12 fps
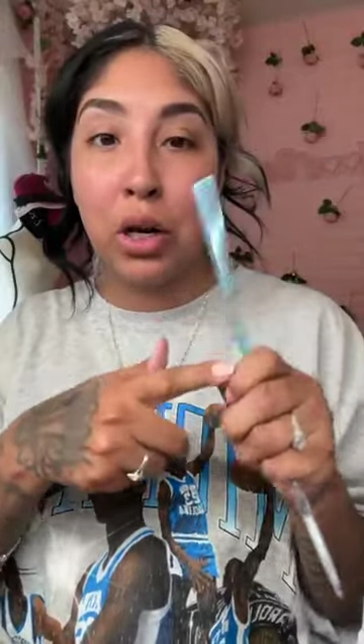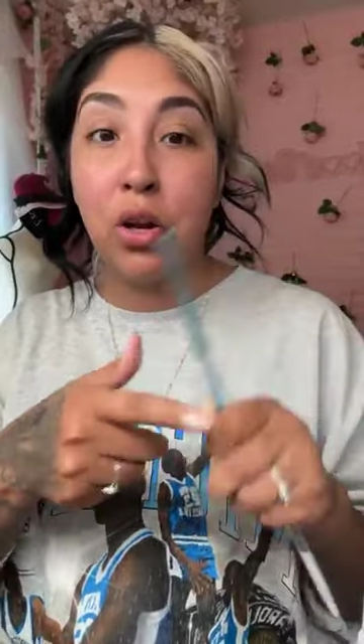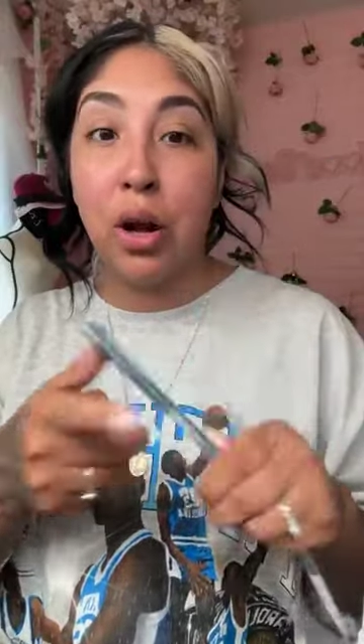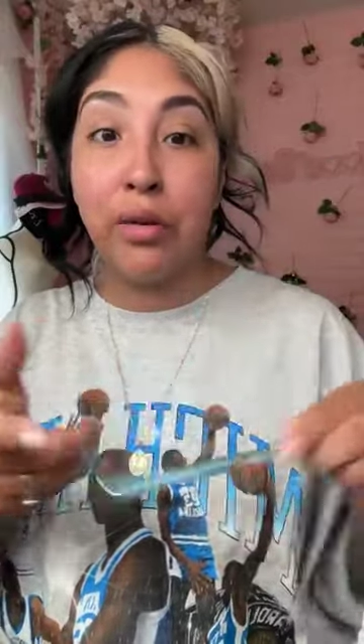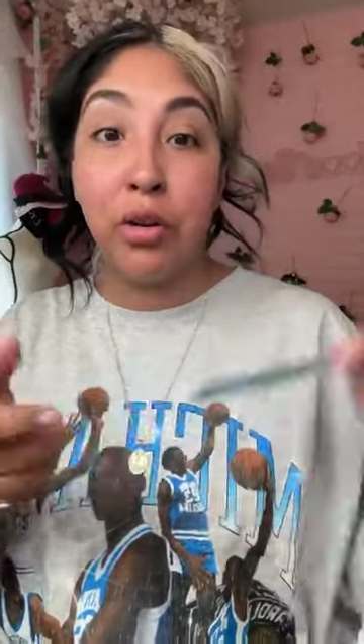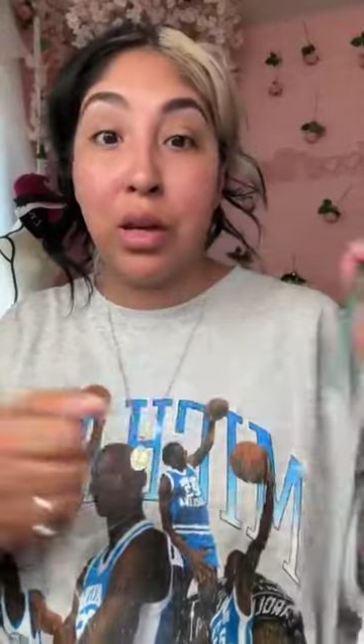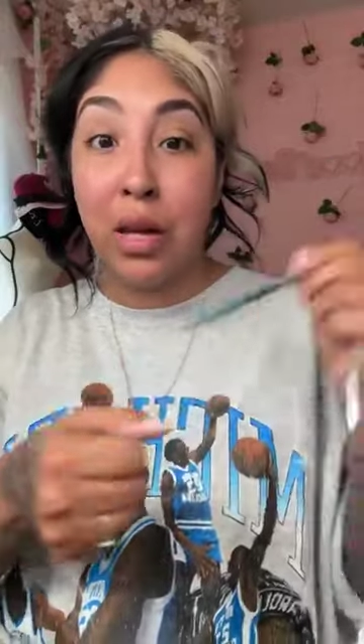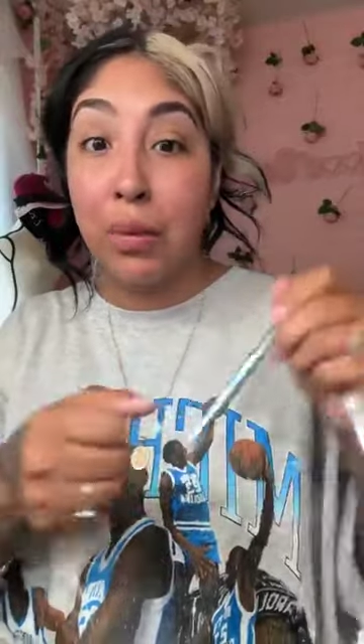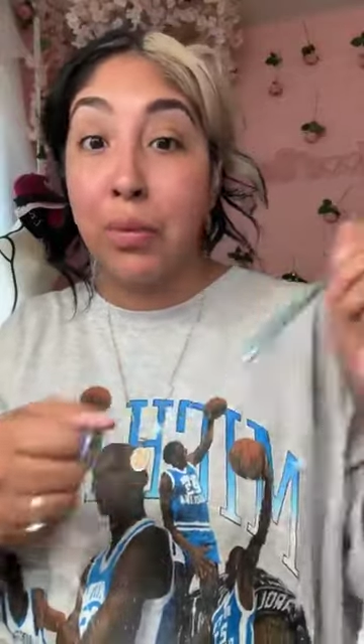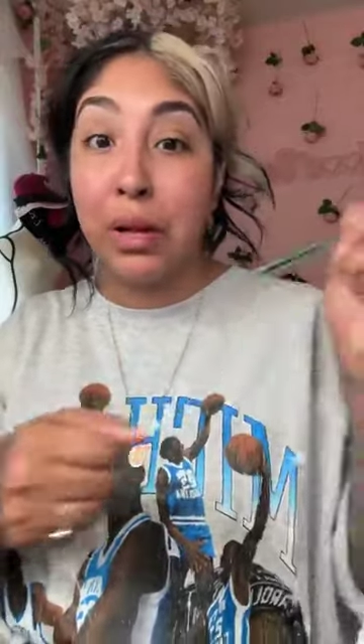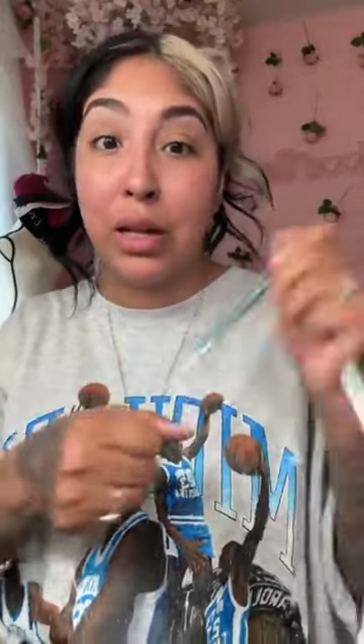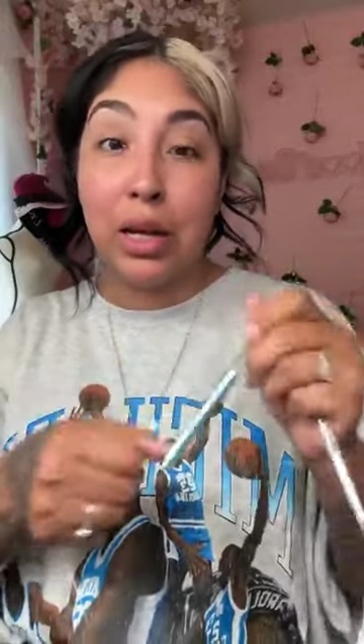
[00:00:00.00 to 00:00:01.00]
and you have to
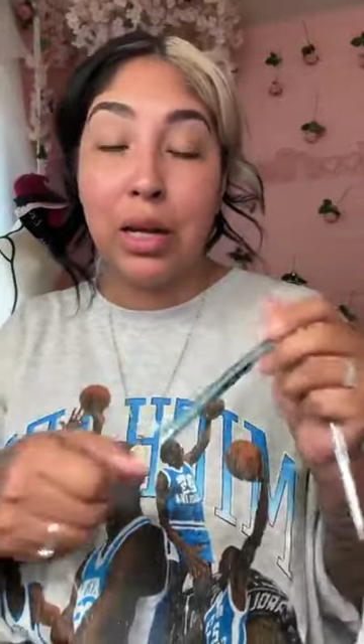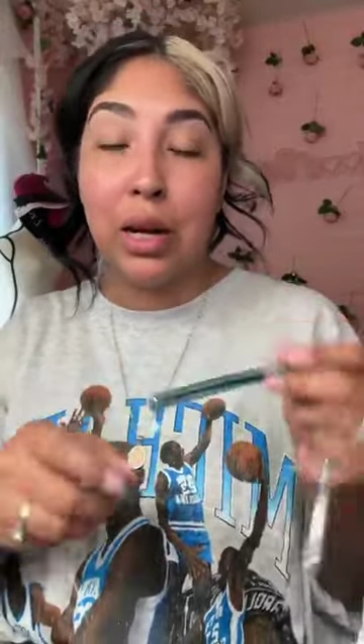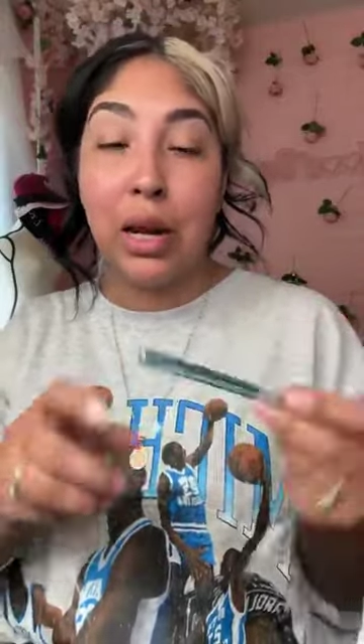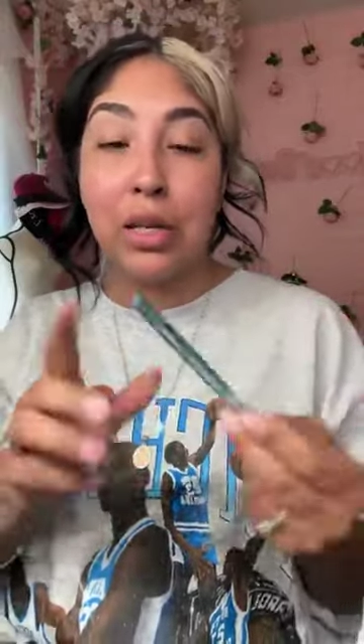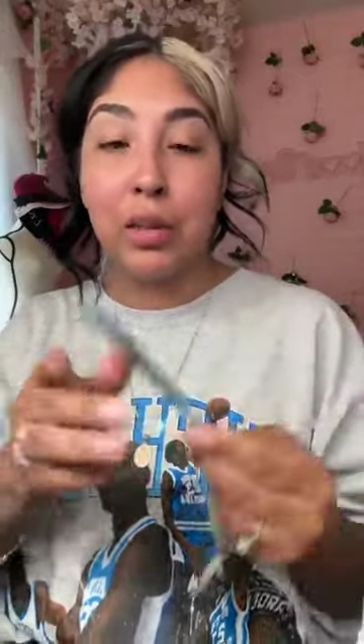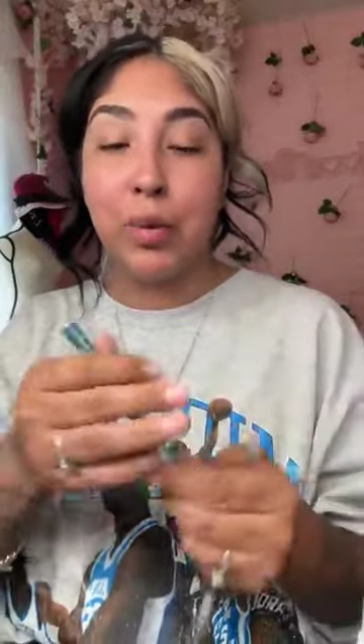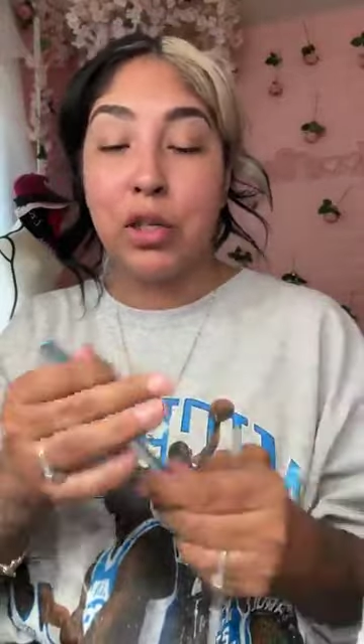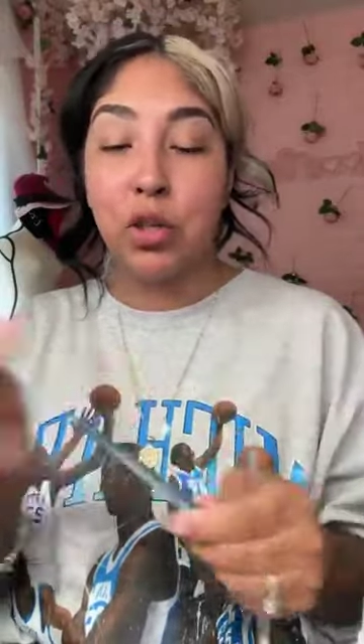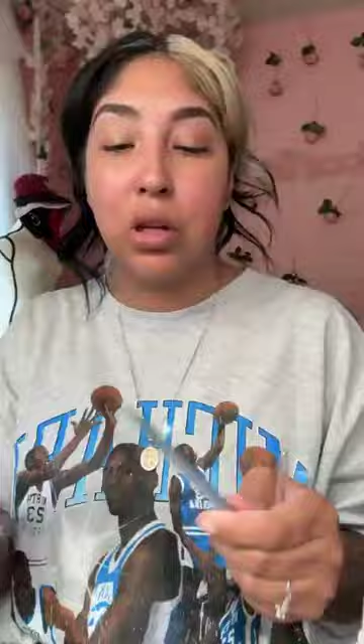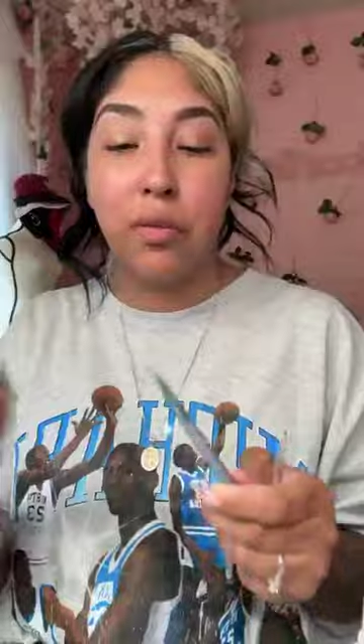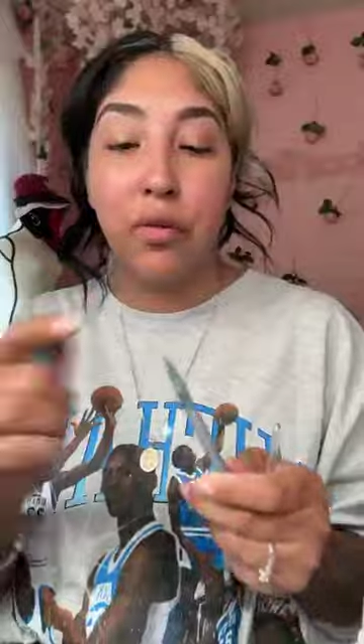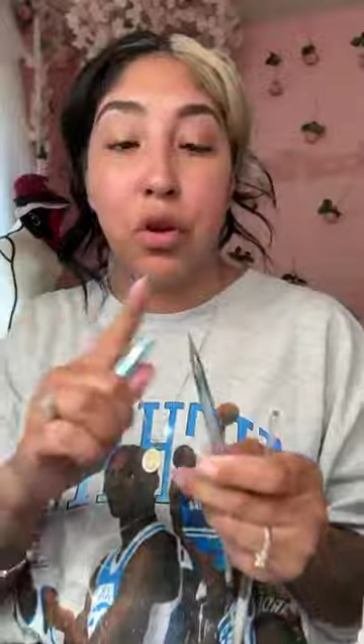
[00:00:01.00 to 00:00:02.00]
keep cleaning it,
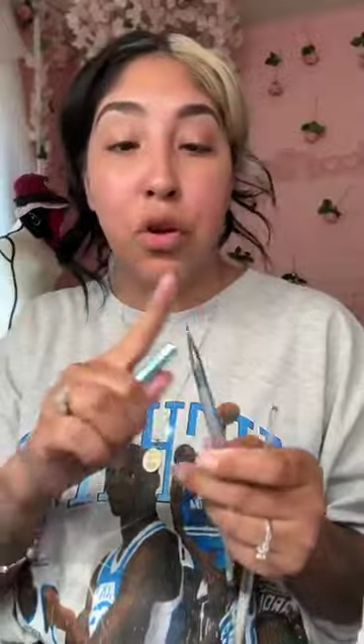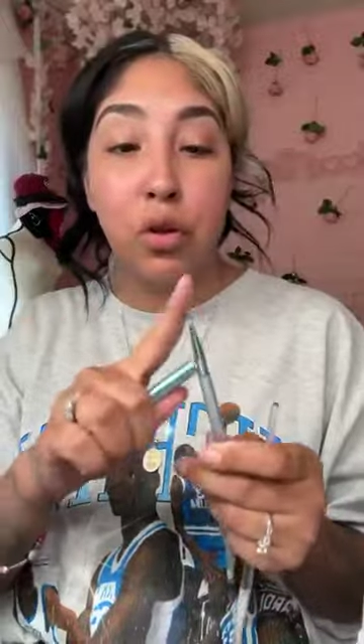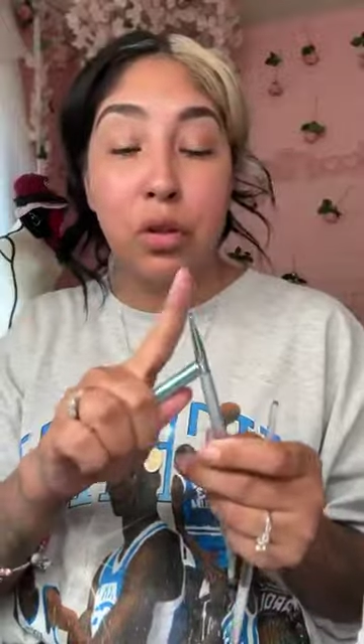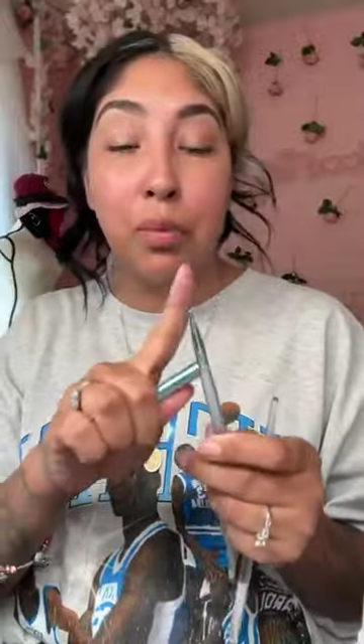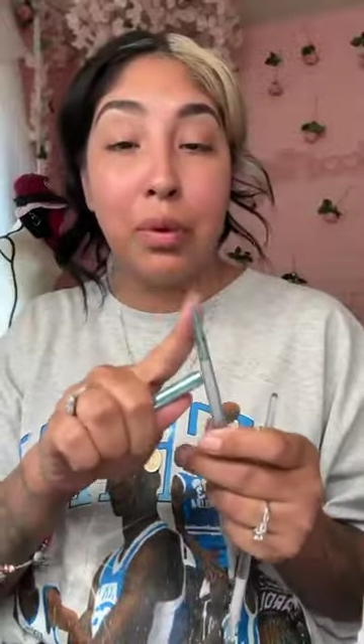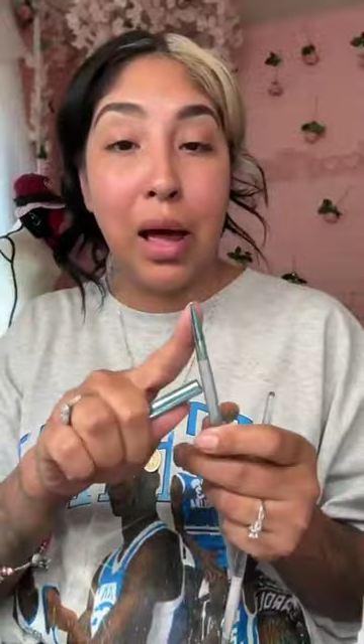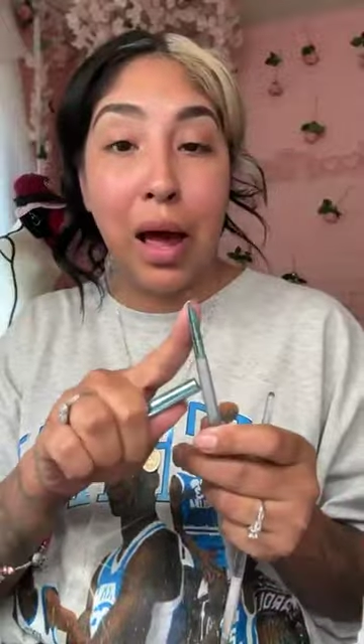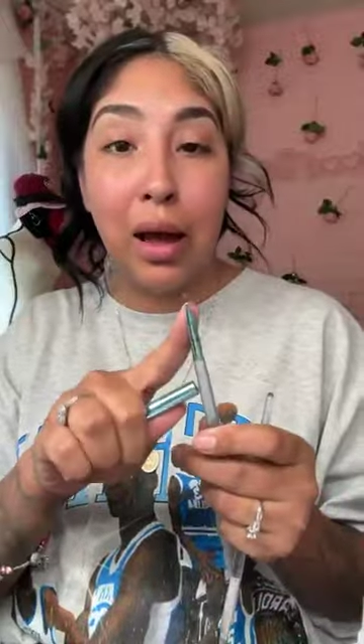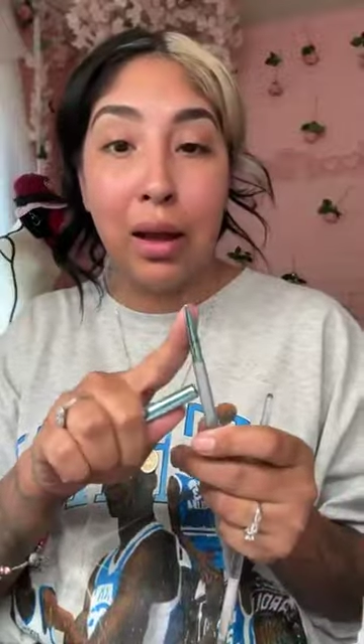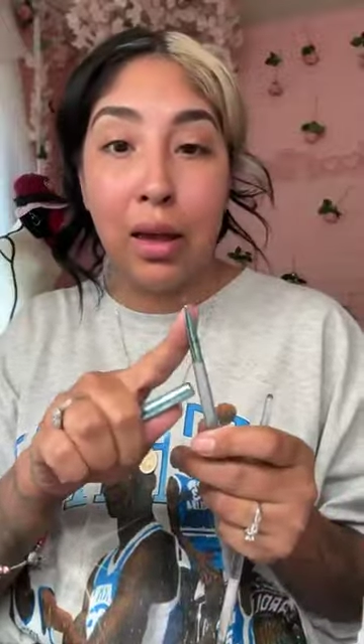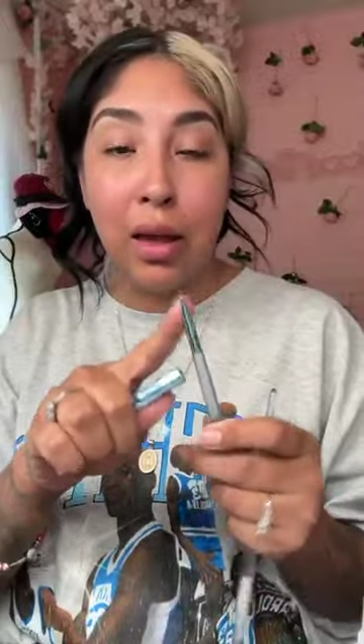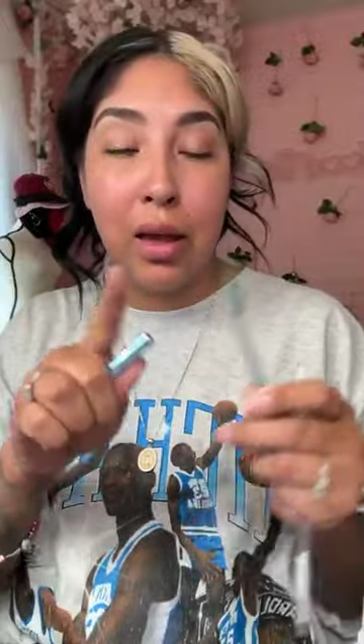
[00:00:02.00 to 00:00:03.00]
especially if you use
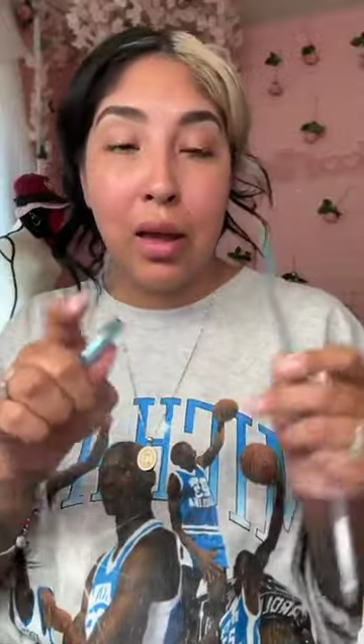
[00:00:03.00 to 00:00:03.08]
black.